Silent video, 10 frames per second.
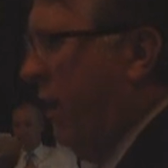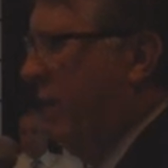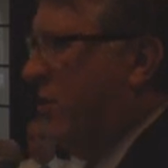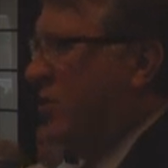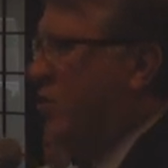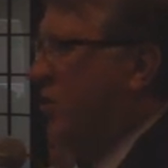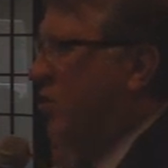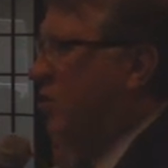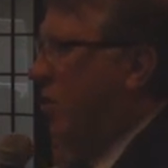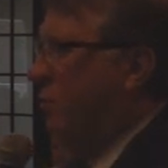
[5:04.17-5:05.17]
elected
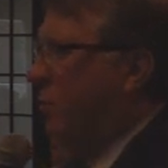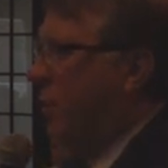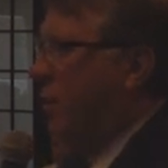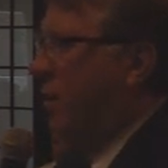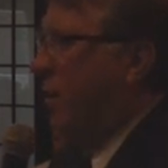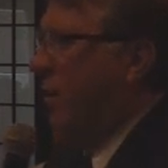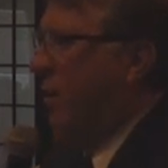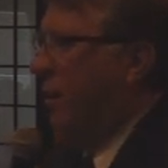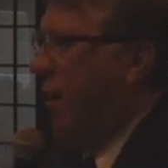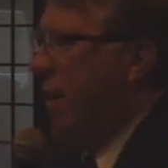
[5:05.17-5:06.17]
system
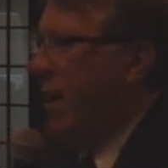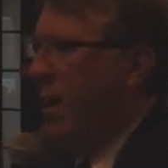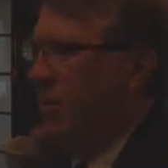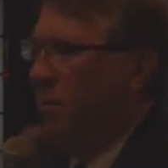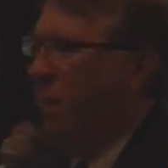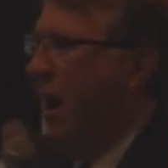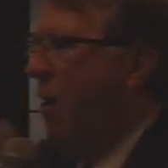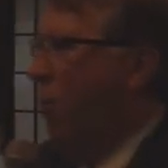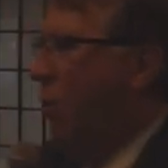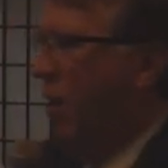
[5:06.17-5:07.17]
and the
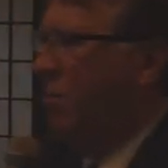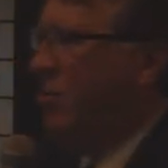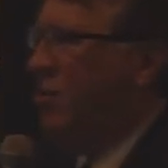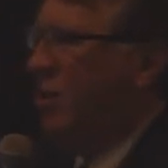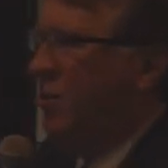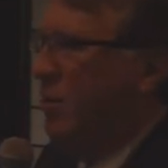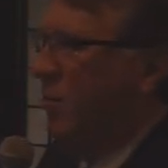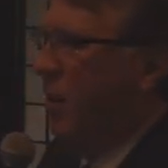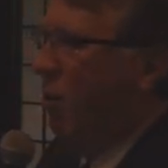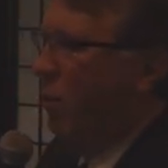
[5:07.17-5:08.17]
power of the senior
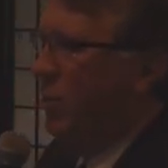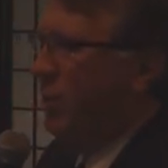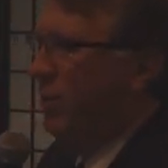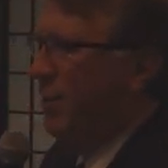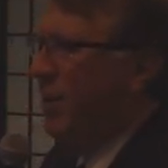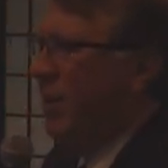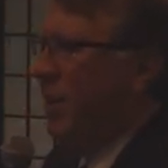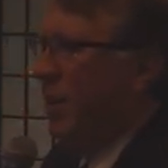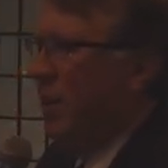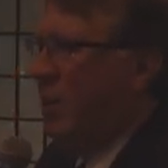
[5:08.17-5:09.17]
vote,
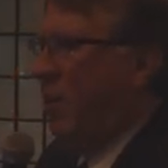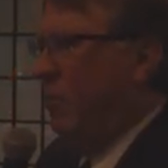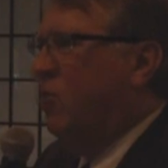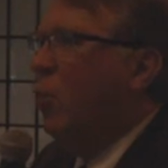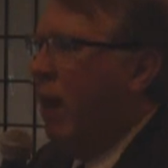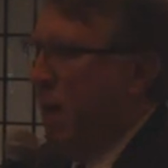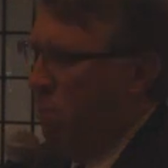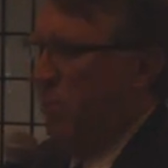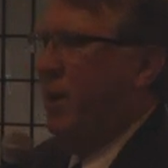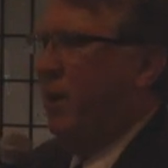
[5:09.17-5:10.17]
here's what I
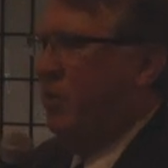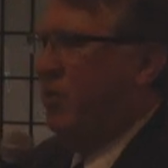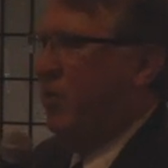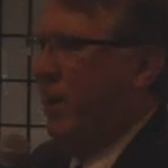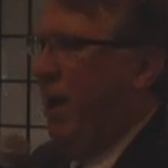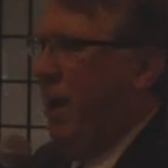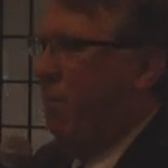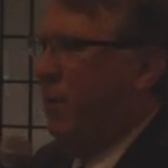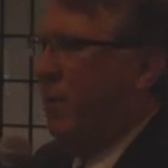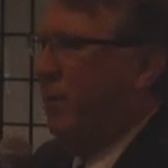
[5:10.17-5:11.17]
predict is going to happen.